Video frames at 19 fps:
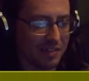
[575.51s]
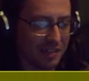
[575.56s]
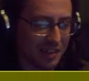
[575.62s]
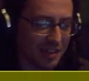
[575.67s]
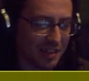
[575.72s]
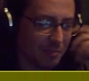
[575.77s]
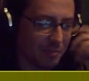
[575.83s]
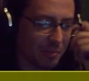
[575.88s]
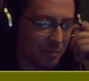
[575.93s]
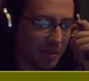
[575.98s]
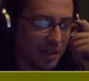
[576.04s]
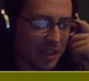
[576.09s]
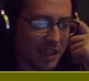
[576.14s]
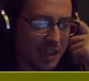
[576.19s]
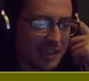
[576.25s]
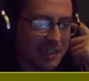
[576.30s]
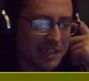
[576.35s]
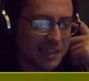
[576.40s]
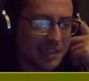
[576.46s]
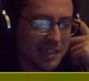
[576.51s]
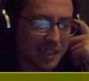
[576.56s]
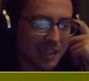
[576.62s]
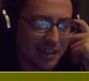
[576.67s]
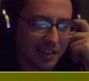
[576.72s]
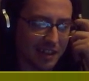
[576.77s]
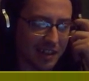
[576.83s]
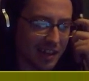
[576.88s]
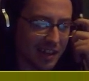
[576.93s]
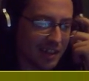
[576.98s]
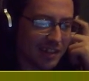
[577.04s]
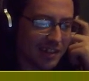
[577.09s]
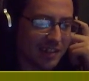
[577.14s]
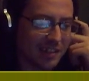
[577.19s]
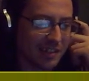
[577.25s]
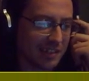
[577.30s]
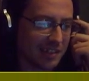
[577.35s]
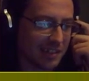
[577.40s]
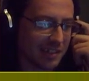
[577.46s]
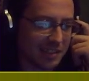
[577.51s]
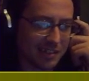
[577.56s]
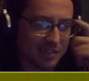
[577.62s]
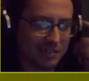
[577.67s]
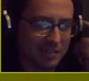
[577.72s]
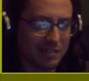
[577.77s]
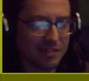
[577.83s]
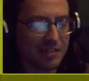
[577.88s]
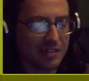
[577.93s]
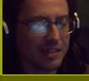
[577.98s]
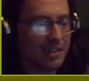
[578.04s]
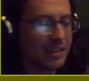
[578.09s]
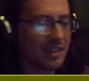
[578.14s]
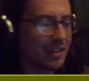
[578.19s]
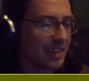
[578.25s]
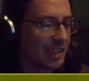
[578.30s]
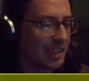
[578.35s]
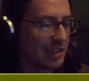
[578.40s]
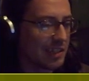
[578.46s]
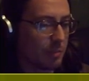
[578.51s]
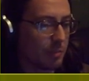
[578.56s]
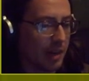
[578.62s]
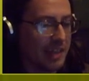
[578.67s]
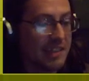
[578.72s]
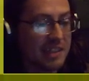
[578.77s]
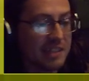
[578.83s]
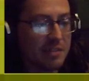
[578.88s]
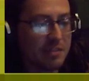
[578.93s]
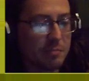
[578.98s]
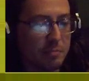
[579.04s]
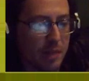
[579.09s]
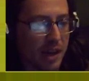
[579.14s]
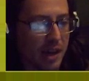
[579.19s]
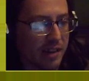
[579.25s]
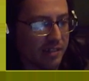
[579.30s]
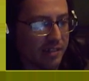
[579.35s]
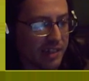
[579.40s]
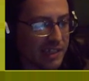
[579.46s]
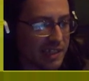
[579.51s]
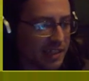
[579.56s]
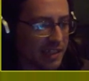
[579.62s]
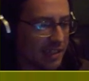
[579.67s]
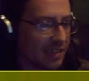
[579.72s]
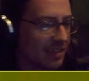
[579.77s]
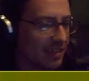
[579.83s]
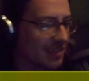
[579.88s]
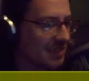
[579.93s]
you know, one of these instead of that, because it's just a waste of mana, isn't it?